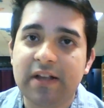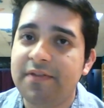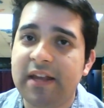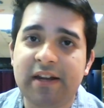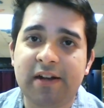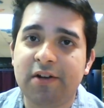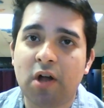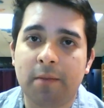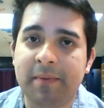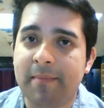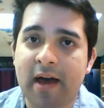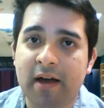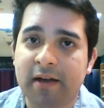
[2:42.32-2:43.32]
They didn't call
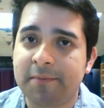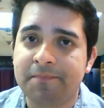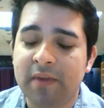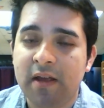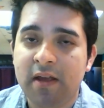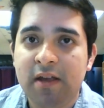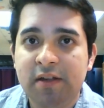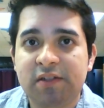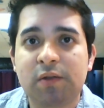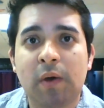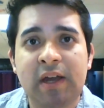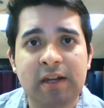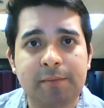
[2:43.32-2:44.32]
me back.
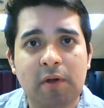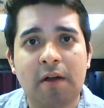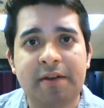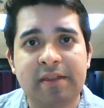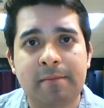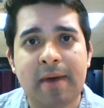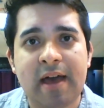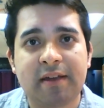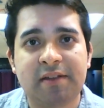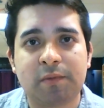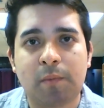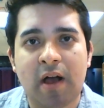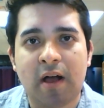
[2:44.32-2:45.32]
So I ended up calling them back
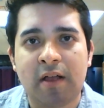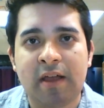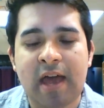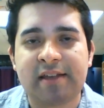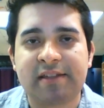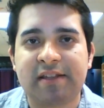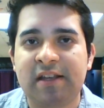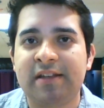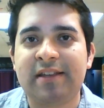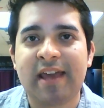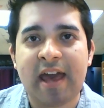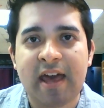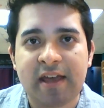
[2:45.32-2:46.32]
as well, asking
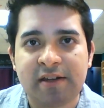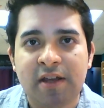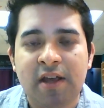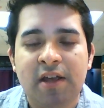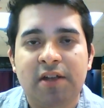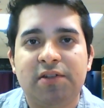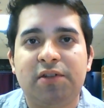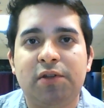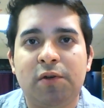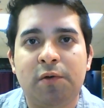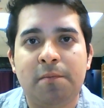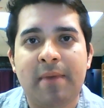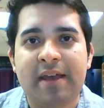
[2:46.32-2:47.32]
again
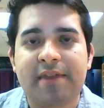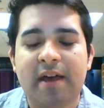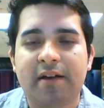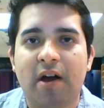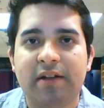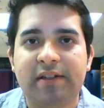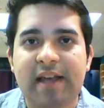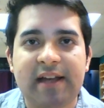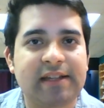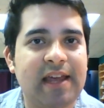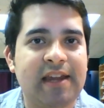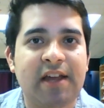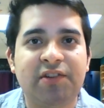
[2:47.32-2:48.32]
to make that
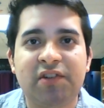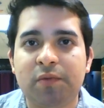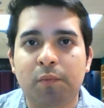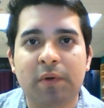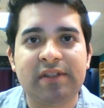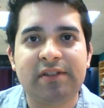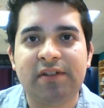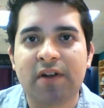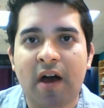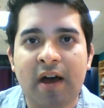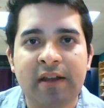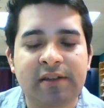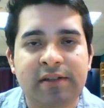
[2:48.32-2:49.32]
contact, and I just was
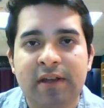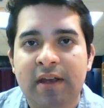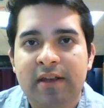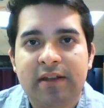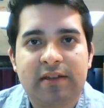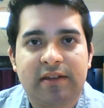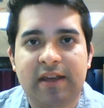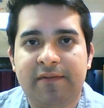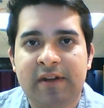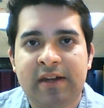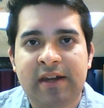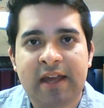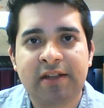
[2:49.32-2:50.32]
not
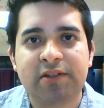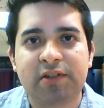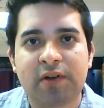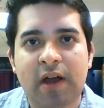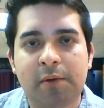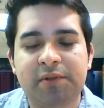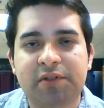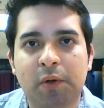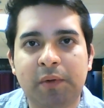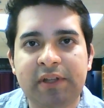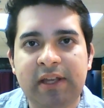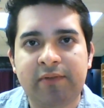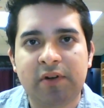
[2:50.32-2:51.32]
given an answer. I was
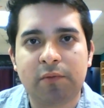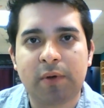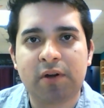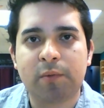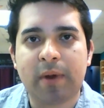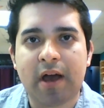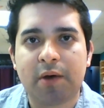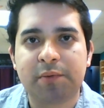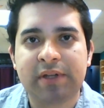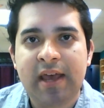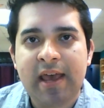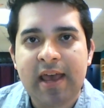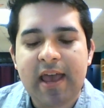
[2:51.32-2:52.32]
totally given a runaround.
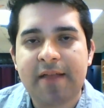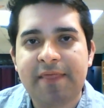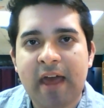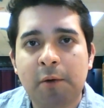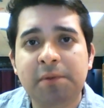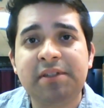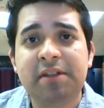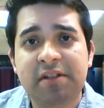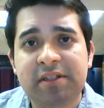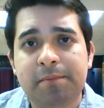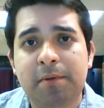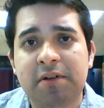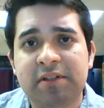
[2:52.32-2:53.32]
And that was the
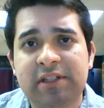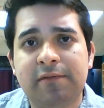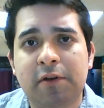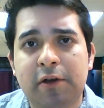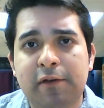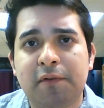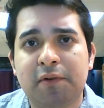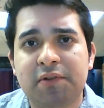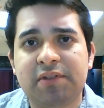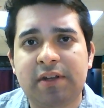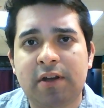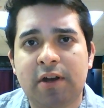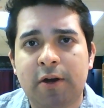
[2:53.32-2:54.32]
experience the very
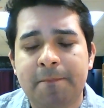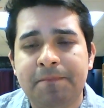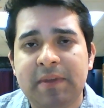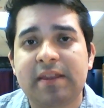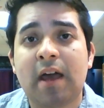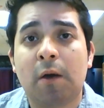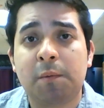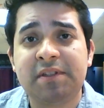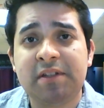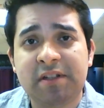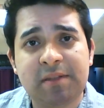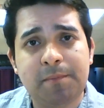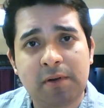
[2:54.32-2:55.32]
first year. That was
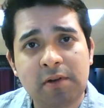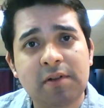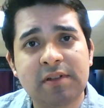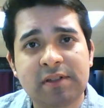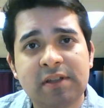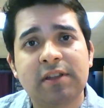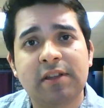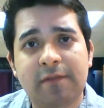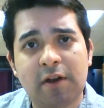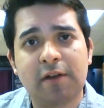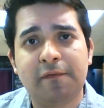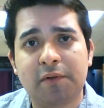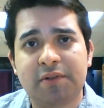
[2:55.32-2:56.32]
the experience the
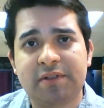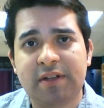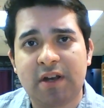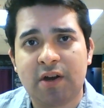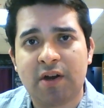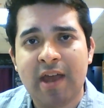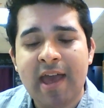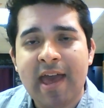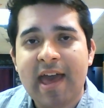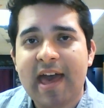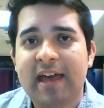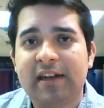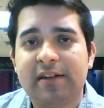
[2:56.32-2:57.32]
very first year.
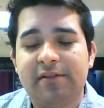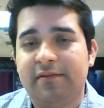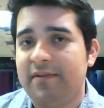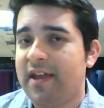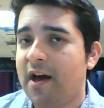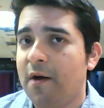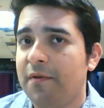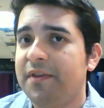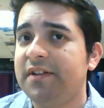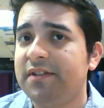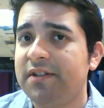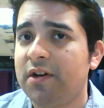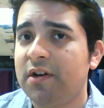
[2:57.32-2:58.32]
And now
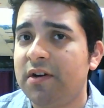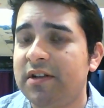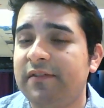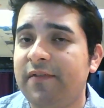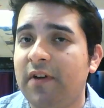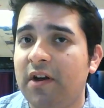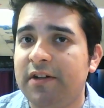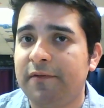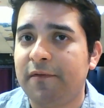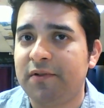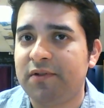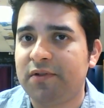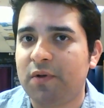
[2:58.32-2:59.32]
this year is a very
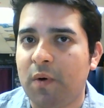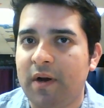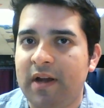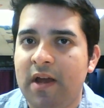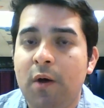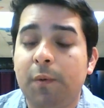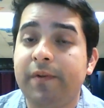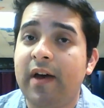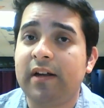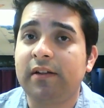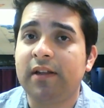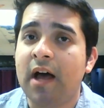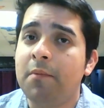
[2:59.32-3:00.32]
different story. We've
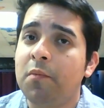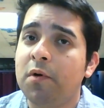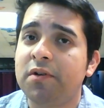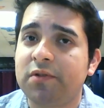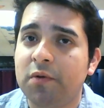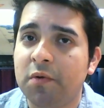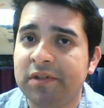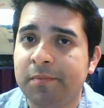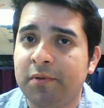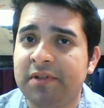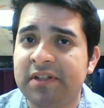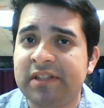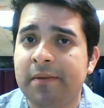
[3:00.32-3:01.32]
had a lot more schools
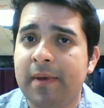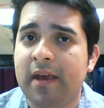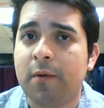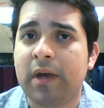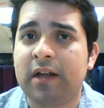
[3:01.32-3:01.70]
participate.